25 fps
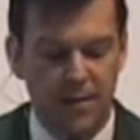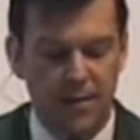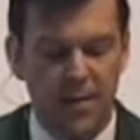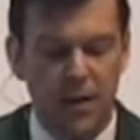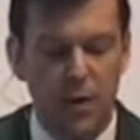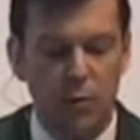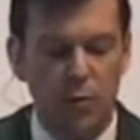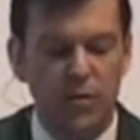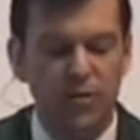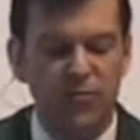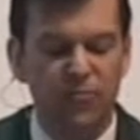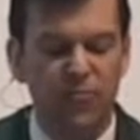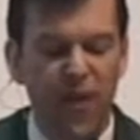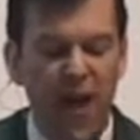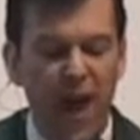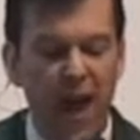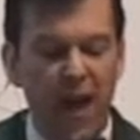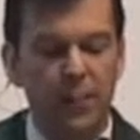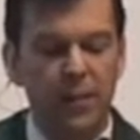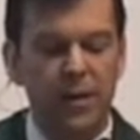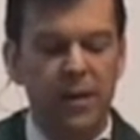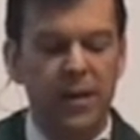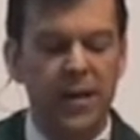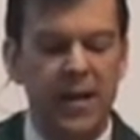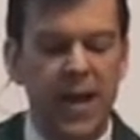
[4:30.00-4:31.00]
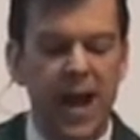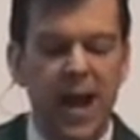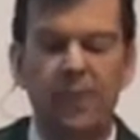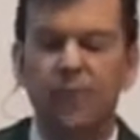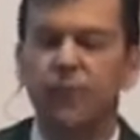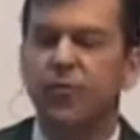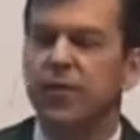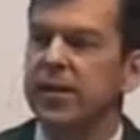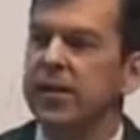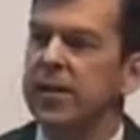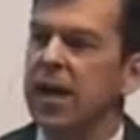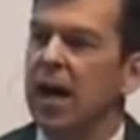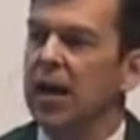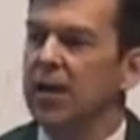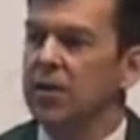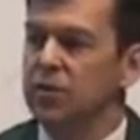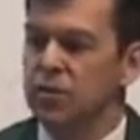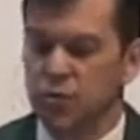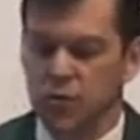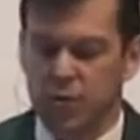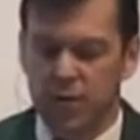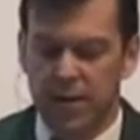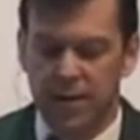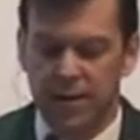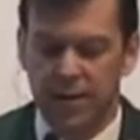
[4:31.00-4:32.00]
There was famine in every
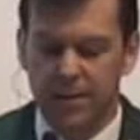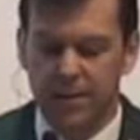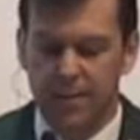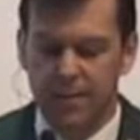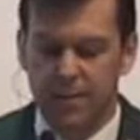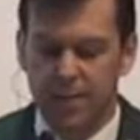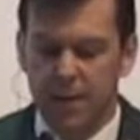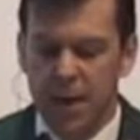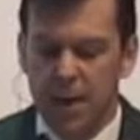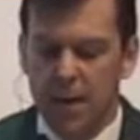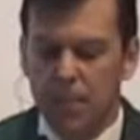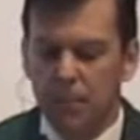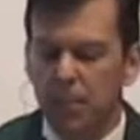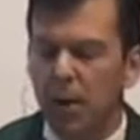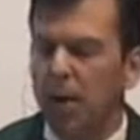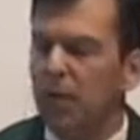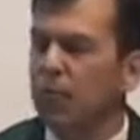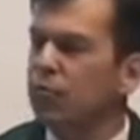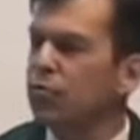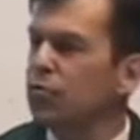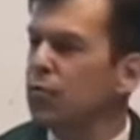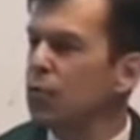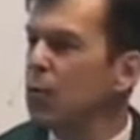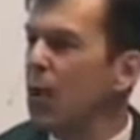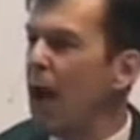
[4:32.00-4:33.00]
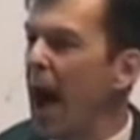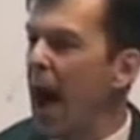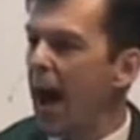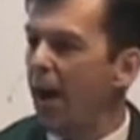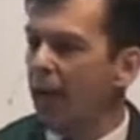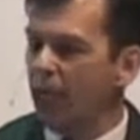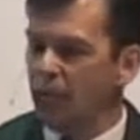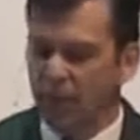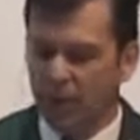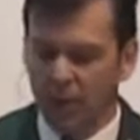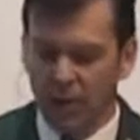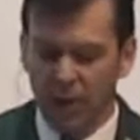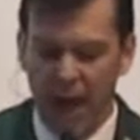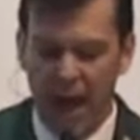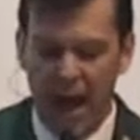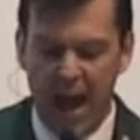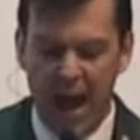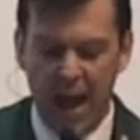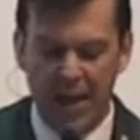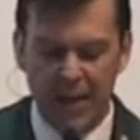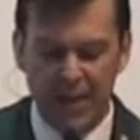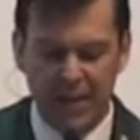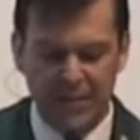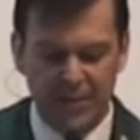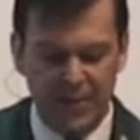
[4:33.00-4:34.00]
country, but throughout the
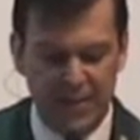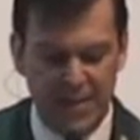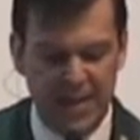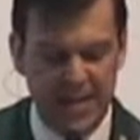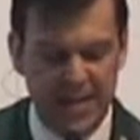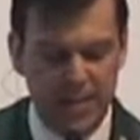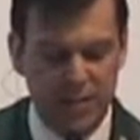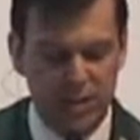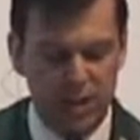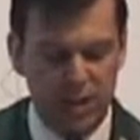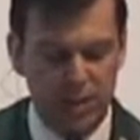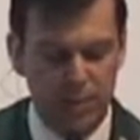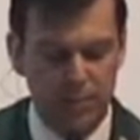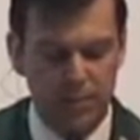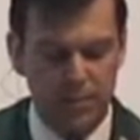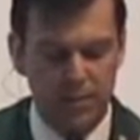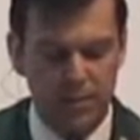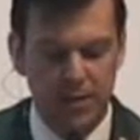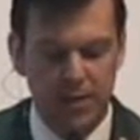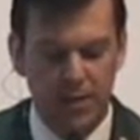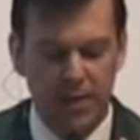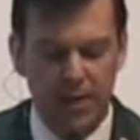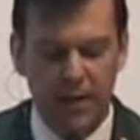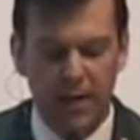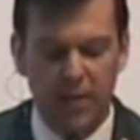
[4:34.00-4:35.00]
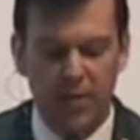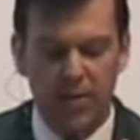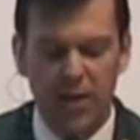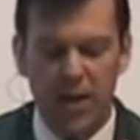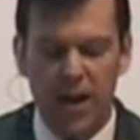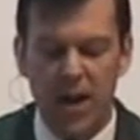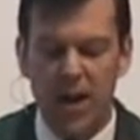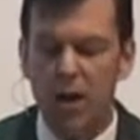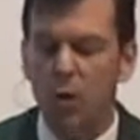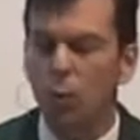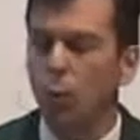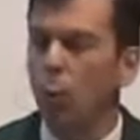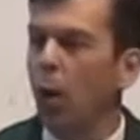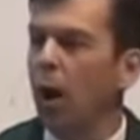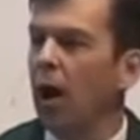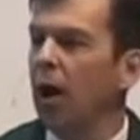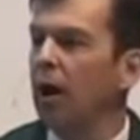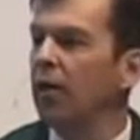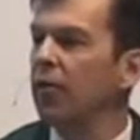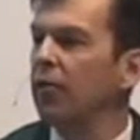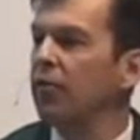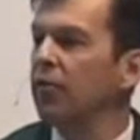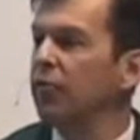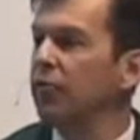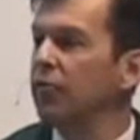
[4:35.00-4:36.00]
land of Egypt, there
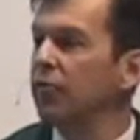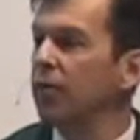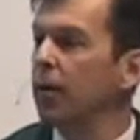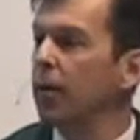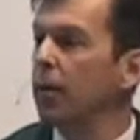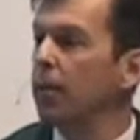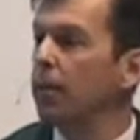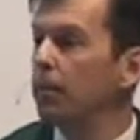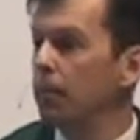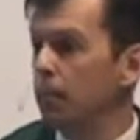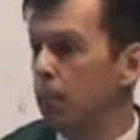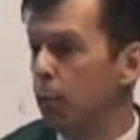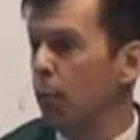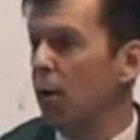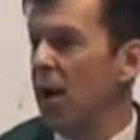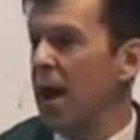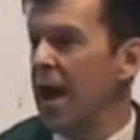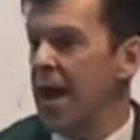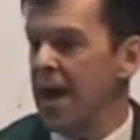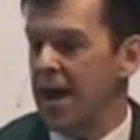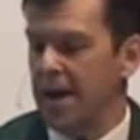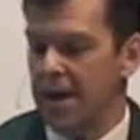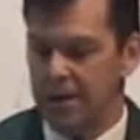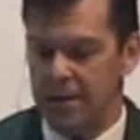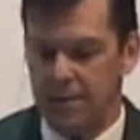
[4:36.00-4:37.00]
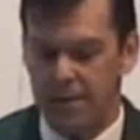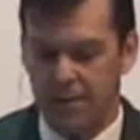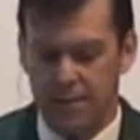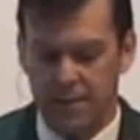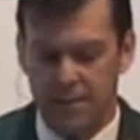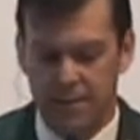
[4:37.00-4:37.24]
was bread.